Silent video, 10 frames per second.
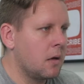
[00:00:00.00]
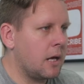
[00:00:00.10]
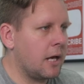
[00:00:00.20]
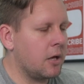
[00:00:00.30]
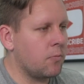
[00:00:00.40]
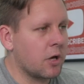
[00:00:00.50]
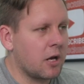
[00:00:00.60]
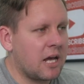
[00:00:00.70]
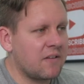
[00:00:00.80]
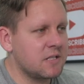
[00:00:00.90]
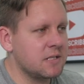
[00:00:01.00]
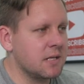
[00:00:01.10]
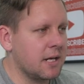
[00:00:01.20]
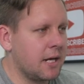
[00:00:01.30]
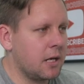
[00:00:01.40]
and we're going to have to
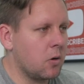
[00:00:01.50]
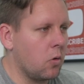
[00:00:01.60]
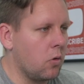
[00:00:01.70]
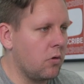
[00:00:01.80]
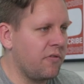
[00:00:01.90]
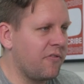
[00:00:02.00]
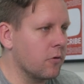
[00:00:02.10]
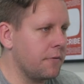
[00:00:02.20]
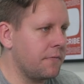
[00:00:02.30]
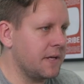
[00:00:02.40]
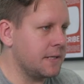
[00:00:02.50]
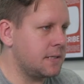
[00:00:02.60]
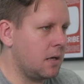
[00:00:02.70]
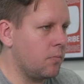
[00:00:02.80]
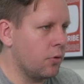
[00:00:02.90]
delete all four of these
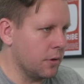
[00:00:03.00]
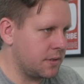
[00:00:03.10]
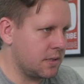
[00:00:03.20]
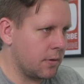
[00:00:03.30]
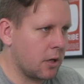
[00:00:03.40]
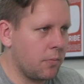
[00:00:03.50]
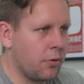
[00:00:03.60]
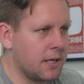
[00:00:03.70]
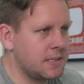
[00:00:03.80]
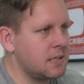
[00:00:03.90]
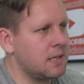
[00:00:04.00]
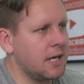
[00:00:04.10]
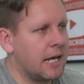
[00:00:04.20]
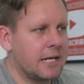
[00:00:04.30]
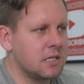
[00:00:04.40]
inputs. So we're going to press
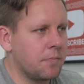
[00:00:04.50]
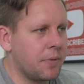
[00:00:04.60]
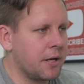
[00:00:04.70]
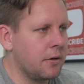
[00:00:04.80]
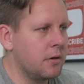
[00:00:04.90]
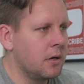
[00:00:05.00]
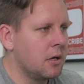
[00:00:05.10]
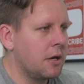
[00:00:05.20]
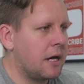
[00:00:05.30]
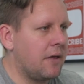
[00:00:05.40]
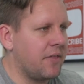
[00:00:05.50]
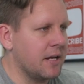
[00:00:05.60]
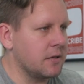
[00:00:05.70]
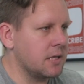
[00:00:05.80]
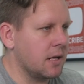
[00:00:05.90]
the enter button and
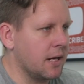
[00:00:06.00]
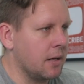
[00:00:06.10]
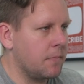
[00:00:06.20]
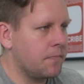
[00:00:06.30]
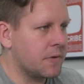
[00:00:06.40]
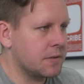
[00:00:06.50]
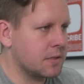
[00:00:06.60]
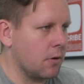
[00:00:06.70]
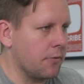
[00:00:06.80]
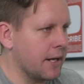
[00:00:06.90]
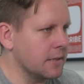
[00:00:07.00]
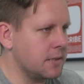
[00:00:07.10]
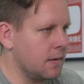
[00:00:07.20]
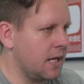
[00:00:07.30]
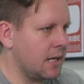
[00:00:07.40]
then delete. Scroll down
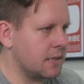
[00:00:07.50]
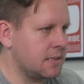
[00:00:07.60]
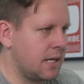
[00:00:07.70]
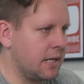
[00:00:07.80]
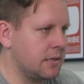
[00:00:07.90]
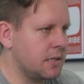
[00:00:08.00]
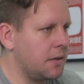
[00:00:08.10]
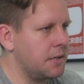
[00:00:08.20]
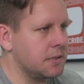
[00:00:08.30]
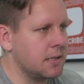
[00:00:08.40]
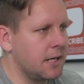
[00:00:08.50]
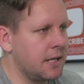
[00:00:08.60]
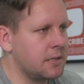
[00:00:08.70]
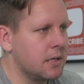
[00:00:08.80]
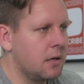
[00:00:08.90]
to the next, enter and
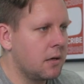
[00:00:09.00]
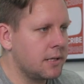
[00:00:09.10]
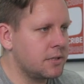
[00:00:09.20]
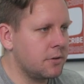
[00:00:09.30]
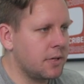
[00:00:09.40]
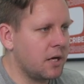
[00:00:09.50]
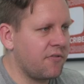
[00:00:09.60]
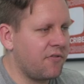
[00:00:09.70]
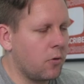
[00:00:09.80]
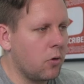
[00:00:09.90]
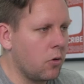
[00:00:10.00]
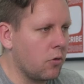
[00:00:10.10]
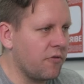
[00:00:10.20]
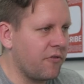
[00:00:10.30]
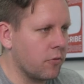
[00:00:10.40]
delete, and do that for
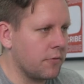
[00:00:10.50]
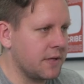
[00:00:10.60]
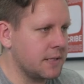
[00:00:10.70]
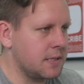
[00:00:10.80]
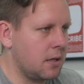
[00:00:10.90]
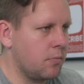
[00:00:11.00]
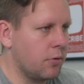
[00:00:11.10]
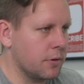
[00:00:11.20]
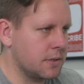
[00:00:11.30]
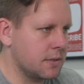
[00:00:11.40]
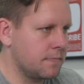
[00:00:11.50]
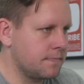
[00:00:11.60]
all four of these inputs.